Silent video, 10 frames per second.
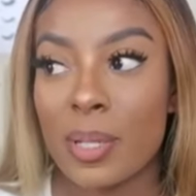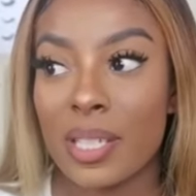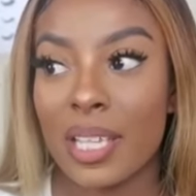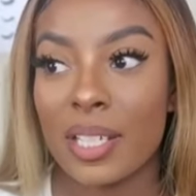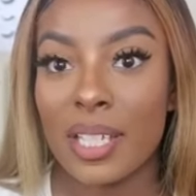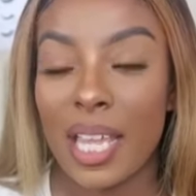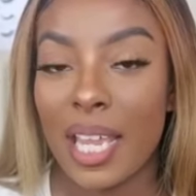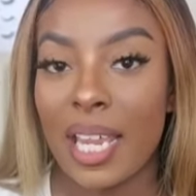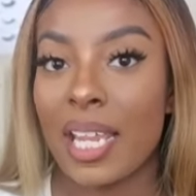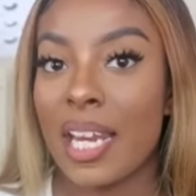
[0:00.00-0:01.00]
bought the other
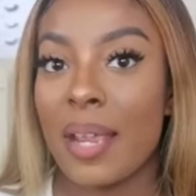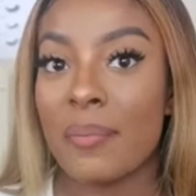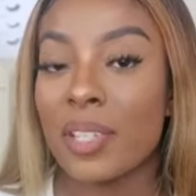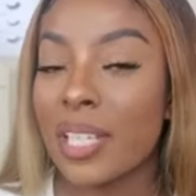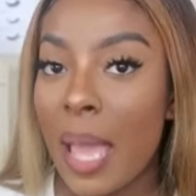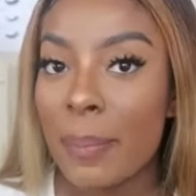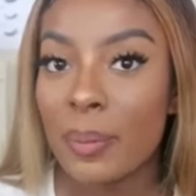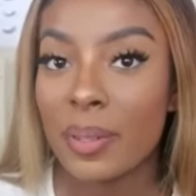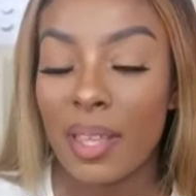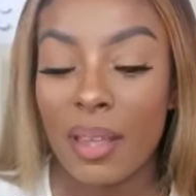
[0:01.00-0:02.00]
day and i'm really happy
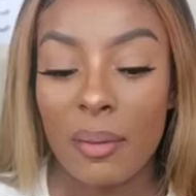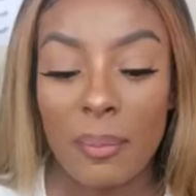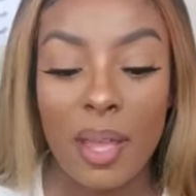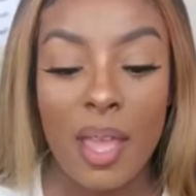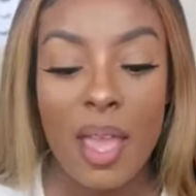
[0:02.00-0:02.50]
with them